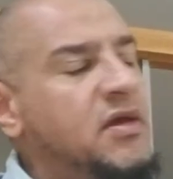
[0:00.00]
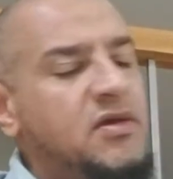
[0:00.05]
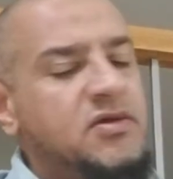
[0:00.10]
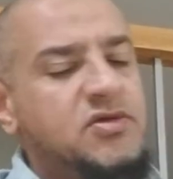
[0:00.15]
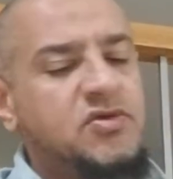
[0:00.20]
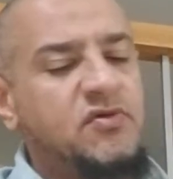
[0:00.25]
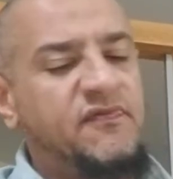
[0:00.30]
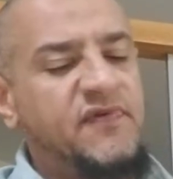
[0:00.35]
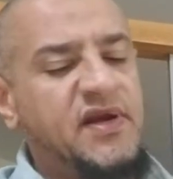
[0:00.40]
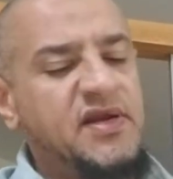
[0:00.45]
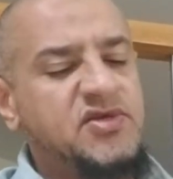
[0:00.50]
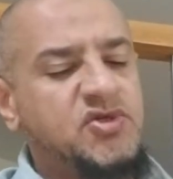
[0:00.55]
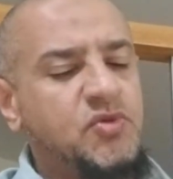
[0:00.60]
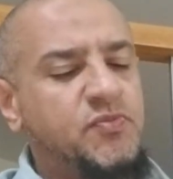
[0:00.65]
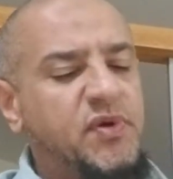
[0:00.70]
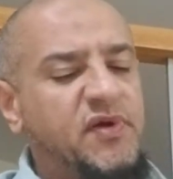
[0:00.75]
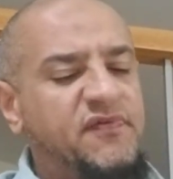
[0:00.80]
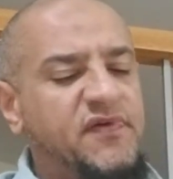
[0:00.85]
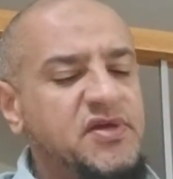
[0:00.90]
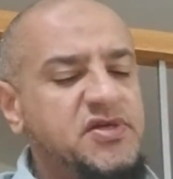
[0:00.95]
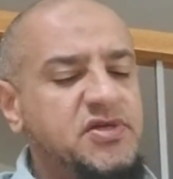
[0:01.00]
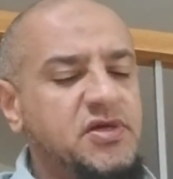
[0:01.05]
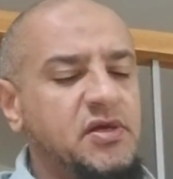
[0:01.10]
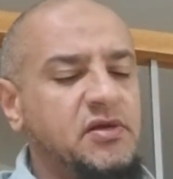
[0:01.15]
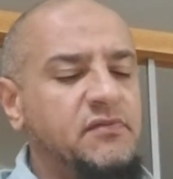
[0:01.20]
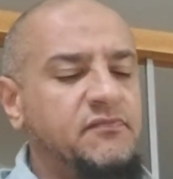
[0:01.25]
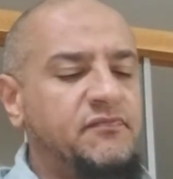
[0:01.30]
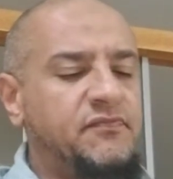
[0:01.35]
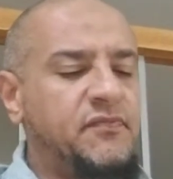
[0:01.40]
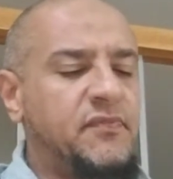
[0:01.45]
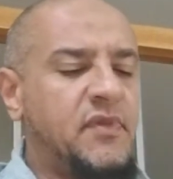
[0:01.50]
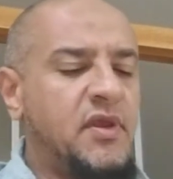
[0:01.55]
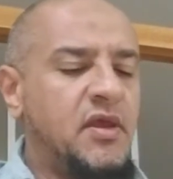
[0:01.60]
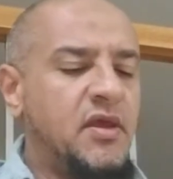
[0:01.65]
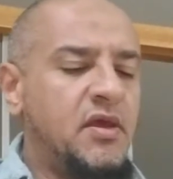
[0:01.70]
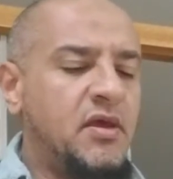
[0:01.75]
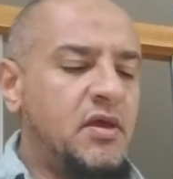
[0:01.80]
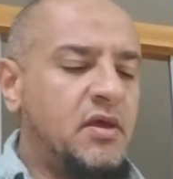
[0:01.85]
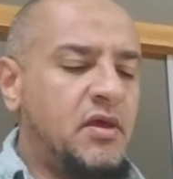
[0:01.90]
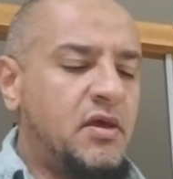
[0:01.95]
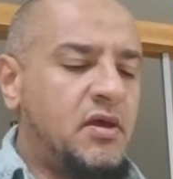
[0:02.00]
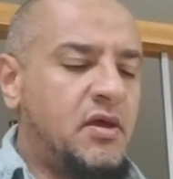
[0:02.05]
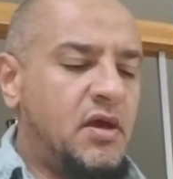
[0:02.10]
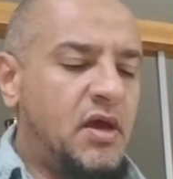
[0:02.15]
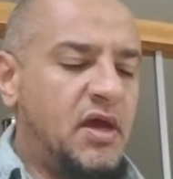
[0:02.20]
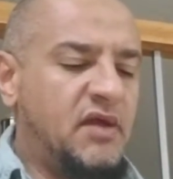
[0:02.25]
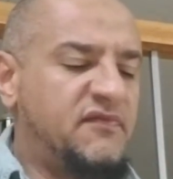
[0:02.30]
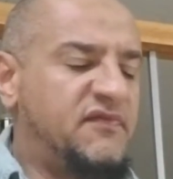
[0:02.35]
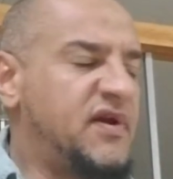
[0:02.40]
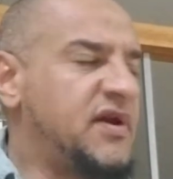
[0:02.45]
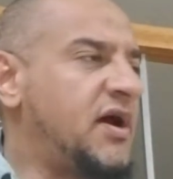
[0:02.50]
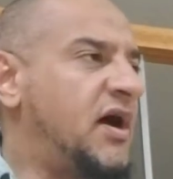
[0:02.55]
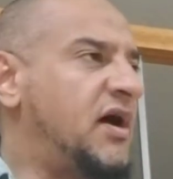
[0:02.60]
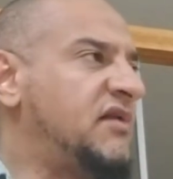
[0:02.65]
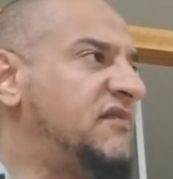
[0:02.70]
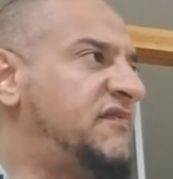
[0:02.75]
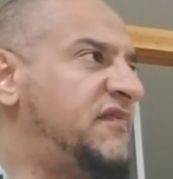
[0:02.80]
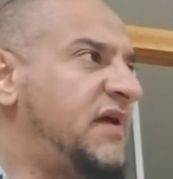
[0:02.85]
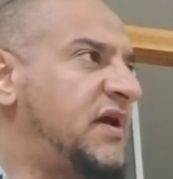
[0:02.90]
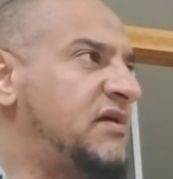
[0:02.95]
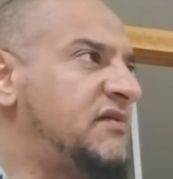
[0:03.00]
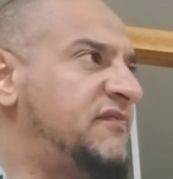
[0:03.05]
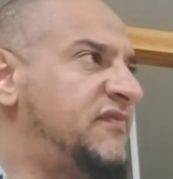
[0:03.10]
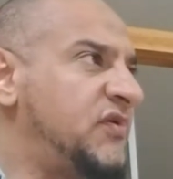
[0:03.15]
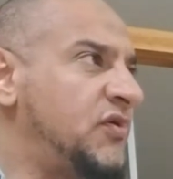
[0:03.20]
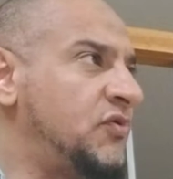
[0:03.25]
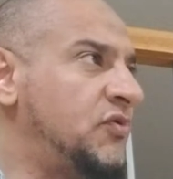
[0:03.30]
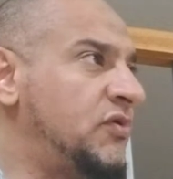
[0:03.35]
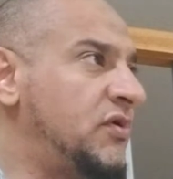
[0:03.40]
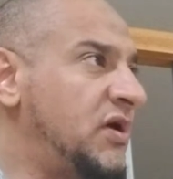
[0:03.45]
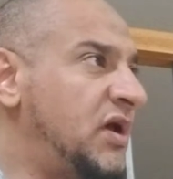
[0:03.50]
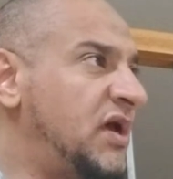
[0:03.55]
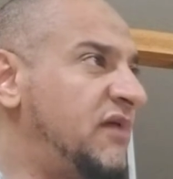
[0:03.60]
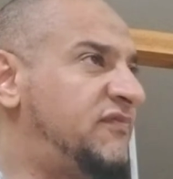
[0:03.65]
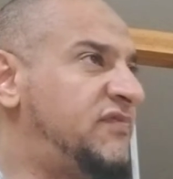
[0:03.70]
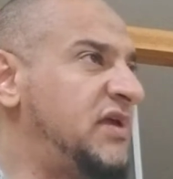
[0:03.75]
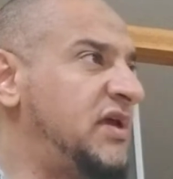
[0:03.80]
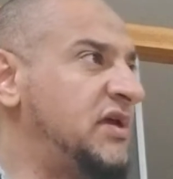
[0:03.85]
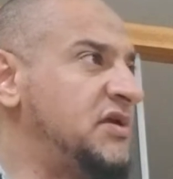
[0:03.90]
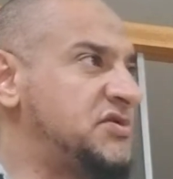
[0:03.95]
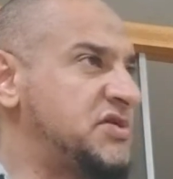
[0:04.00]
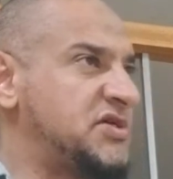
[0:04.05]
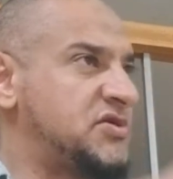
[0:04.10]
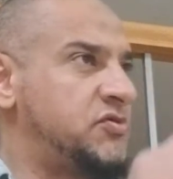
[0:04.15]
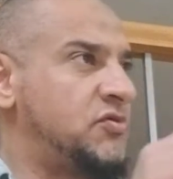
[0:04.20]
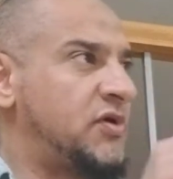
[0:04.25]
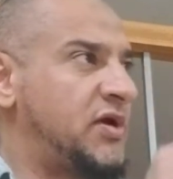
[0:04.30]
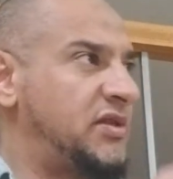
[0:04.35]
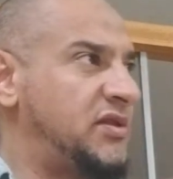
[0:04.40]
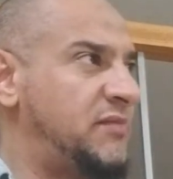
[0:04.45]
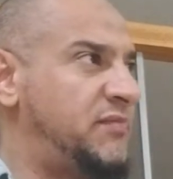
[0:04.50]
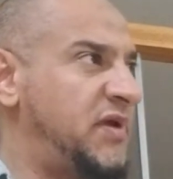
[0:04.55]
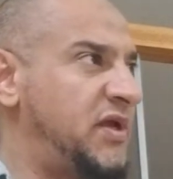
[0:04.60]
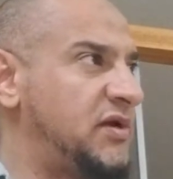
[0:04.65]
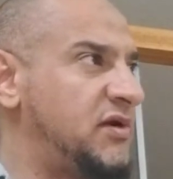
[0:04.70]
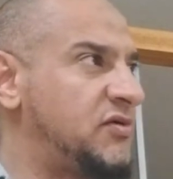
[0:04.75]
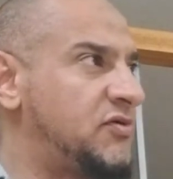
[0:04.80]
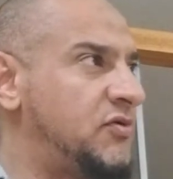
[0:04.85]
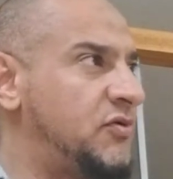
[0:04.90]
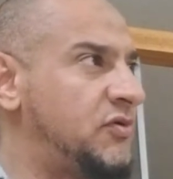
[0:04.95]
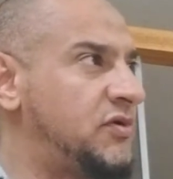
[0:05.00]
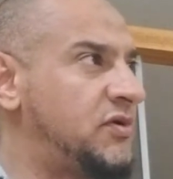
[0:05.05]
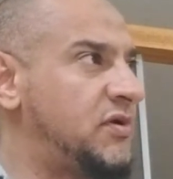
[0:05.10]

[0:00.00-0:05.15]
So very superficial and very unfair view if they just look at the penal code.